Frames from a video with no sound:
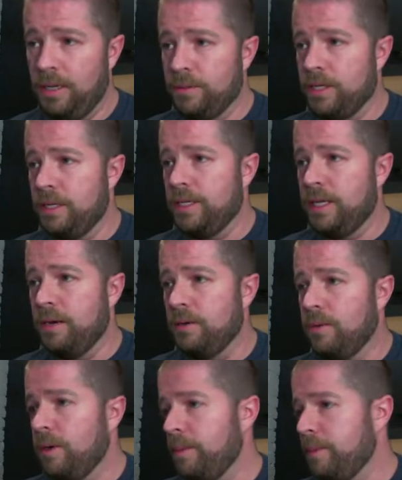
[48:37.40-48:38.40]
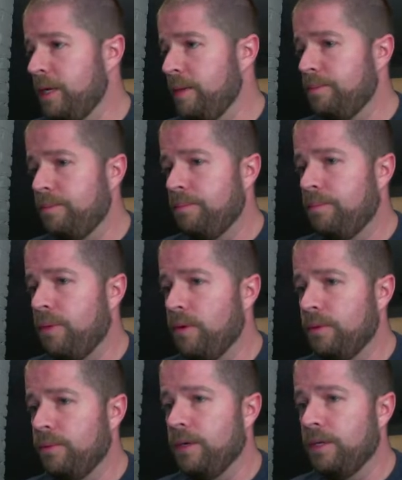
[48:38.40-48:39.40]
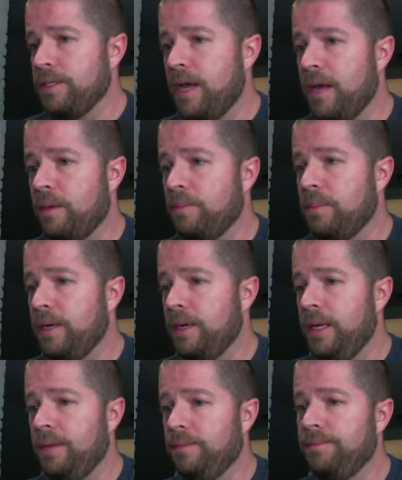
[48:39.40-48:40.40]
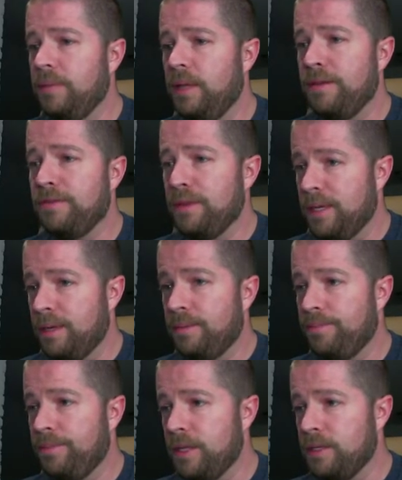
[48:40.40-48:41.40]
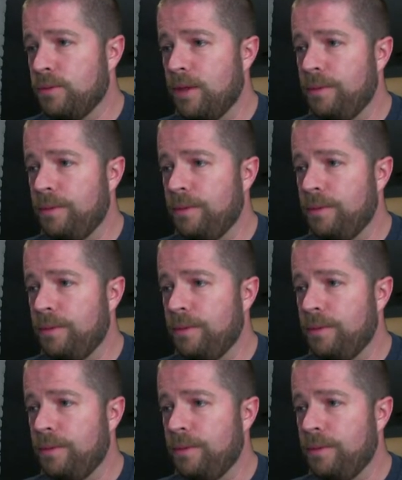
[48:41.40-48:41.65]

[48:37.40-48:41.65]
going to say, I don't know why my opponent would attack, but hey, lifelink, that's why.